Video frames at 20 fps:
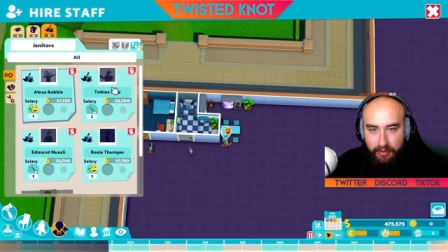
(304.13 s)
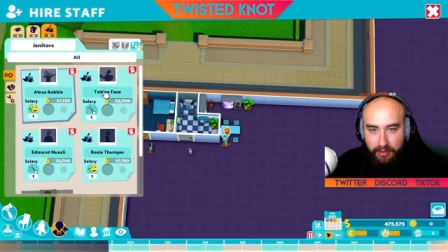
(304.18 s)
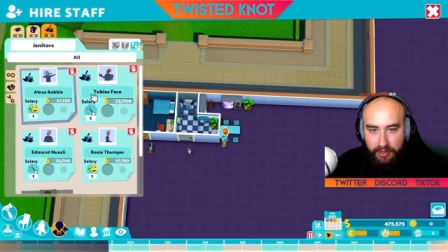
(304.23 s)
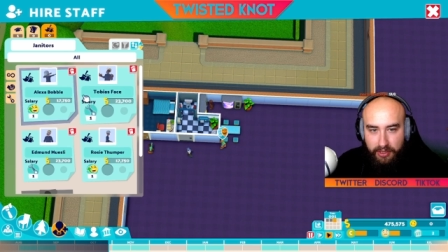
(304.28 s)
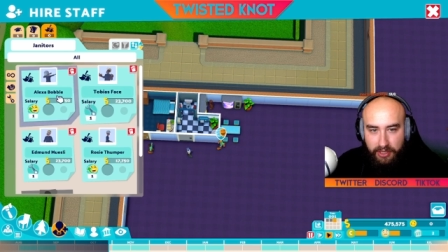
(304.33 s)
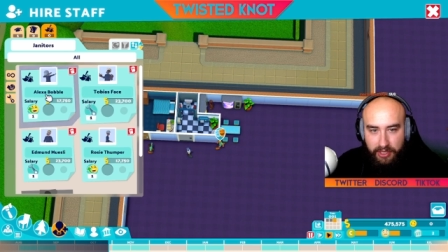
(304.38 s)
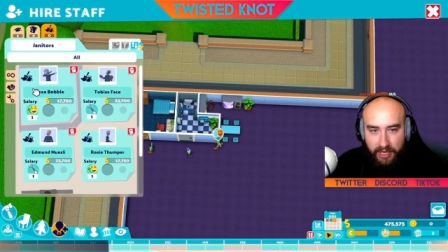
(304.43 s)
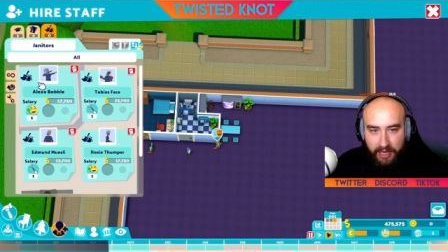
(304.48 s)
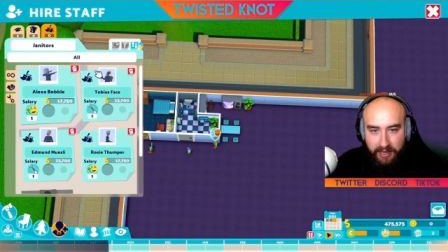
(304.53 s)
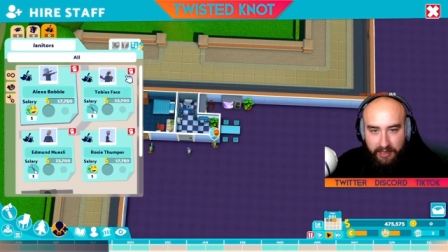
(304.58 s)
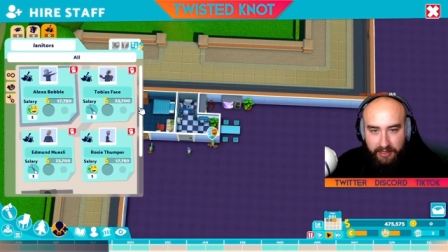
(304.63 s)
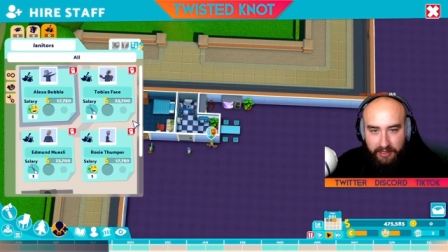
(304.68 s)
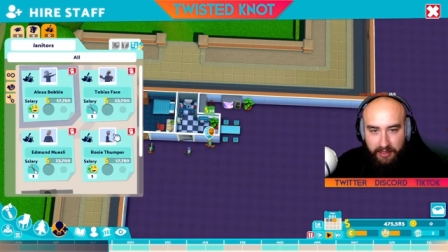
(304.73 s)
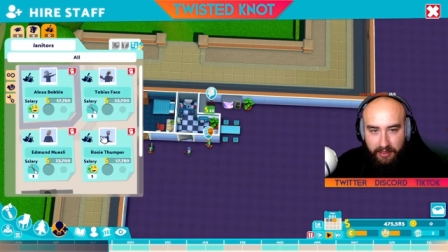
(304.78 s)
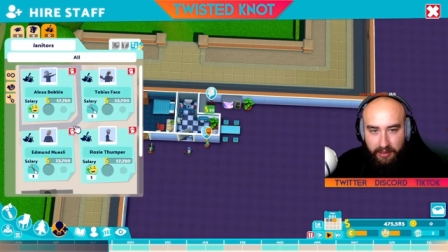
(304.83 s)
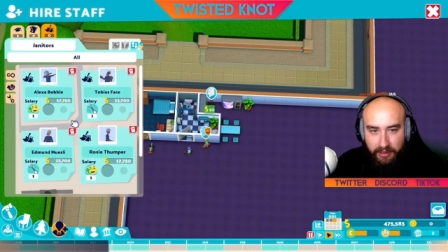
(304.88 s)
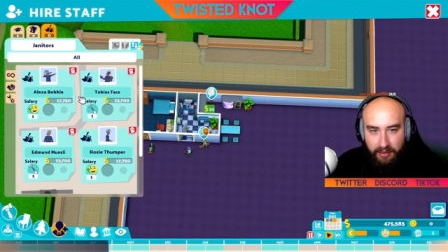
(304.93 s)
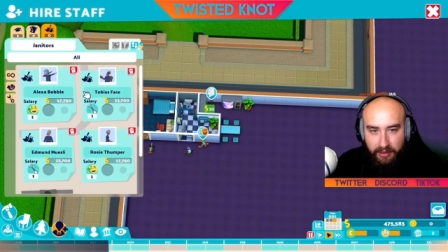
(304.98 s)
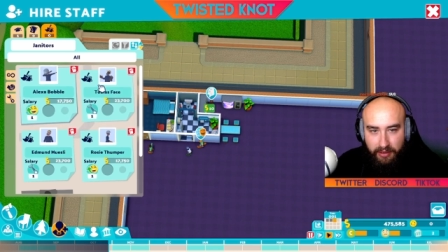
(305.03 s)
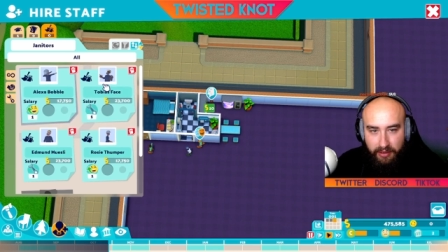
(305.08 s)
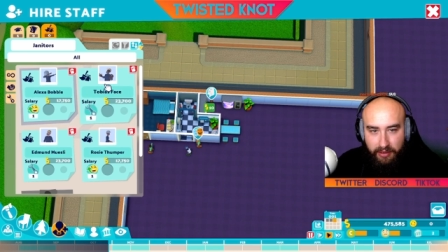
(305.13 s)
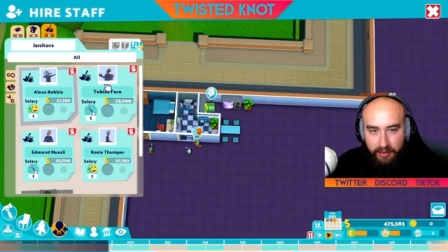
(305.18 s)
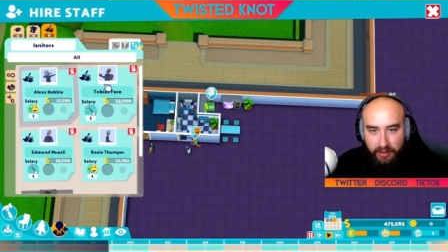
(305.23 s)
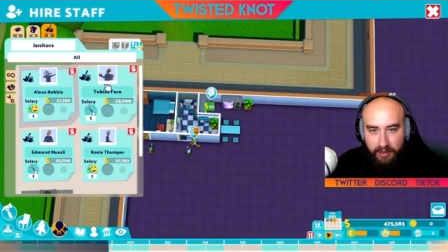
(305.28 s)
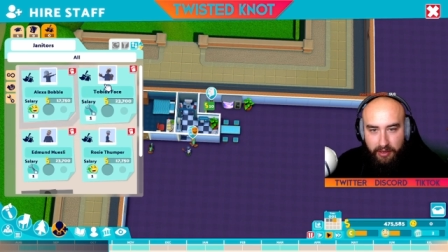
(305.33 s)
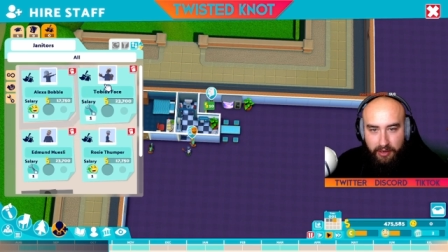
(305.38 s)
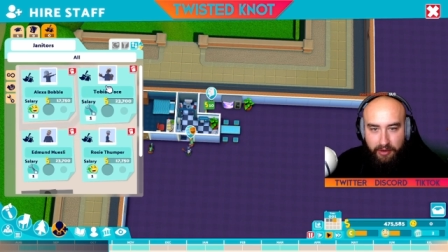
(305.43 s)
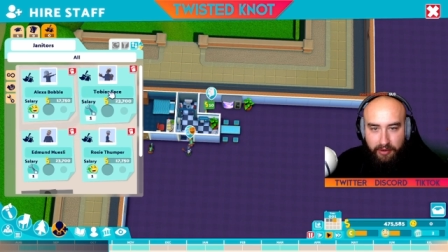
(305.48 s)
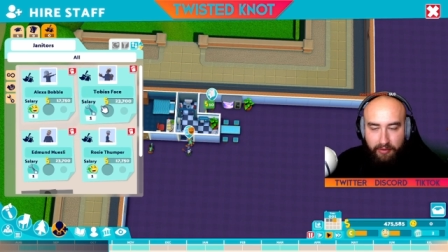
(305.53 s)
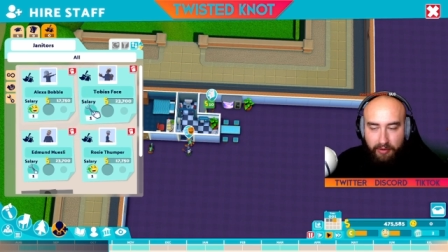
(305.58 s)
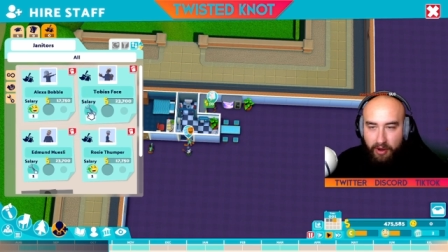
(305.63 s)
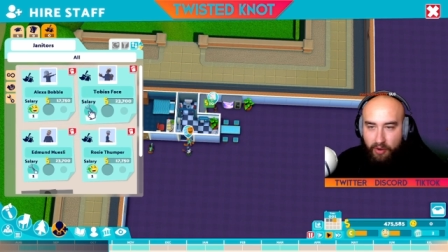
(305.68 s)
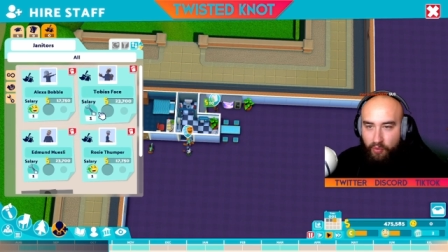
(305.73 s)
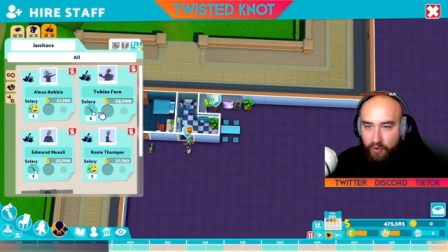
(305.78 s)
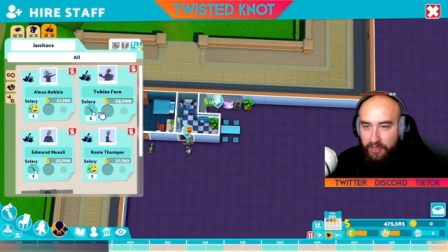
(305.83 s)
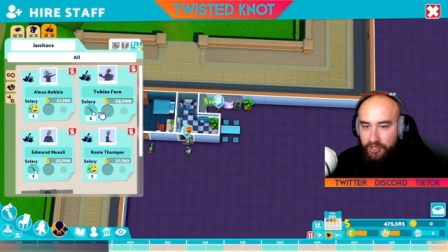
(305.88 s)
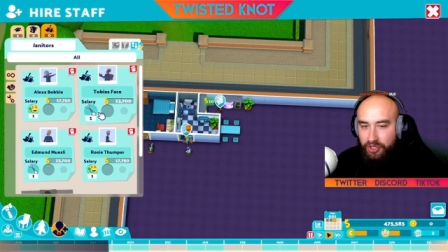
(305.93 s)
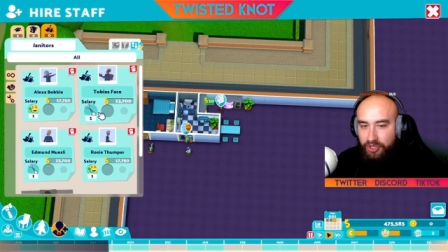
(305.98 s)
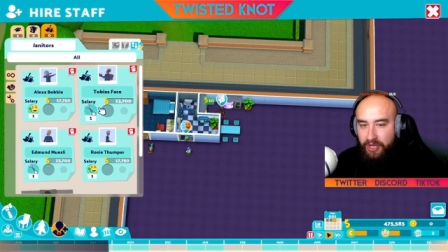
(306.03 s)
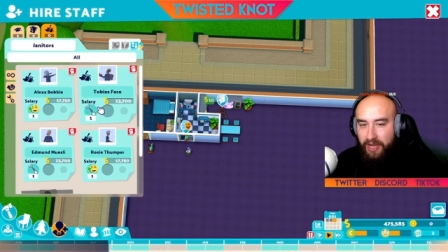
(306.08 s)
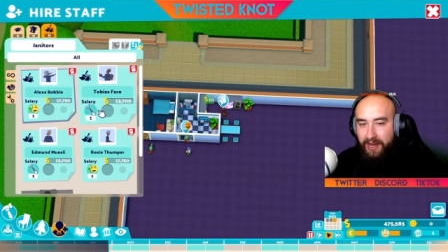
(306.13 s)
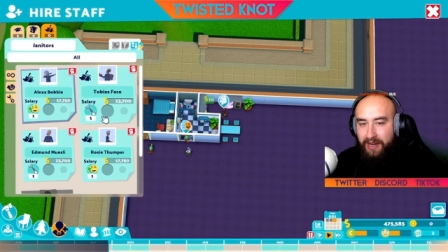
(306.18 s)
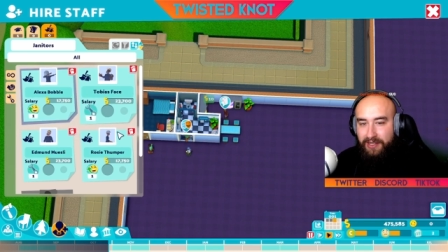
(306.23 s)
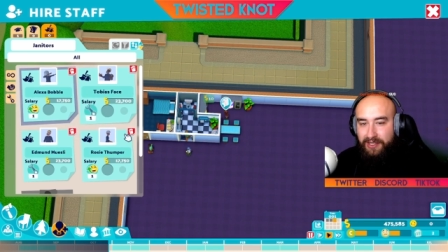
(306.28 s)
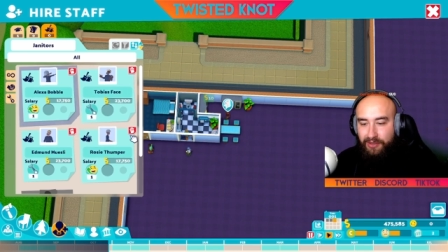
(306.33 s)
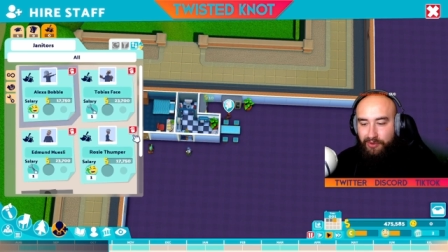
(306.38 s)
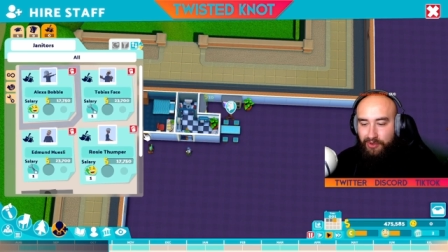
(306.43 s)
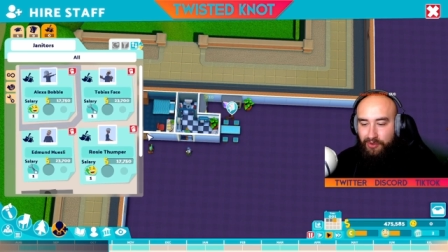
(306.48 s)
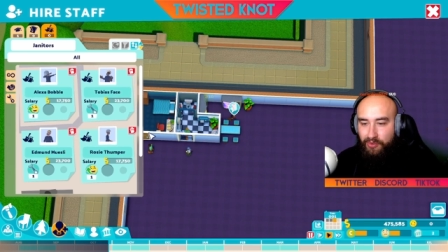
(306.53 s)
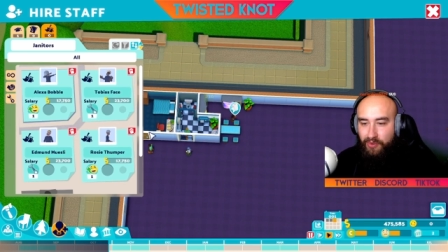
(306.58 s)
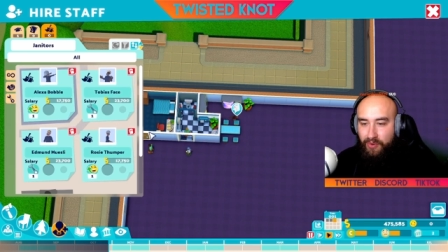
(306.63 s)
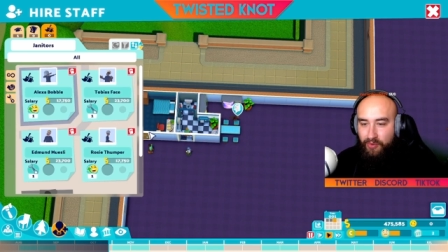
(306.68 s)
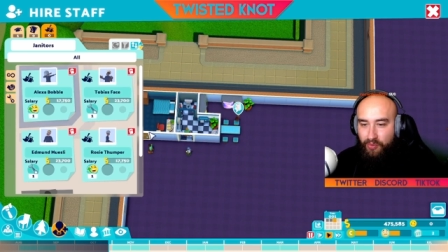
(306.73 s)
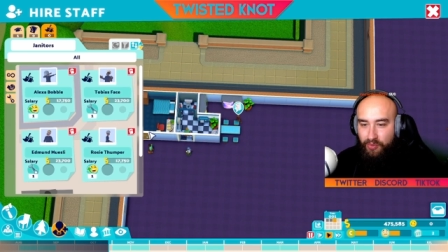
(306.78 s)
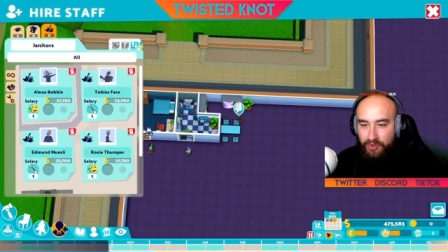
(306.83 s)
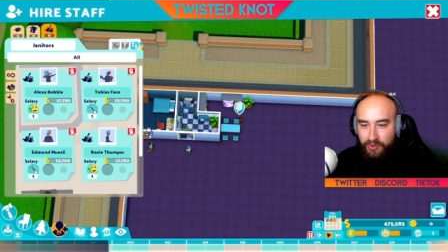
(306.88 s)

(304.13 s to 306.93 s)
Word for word: Janitor. Right, which janitor do we,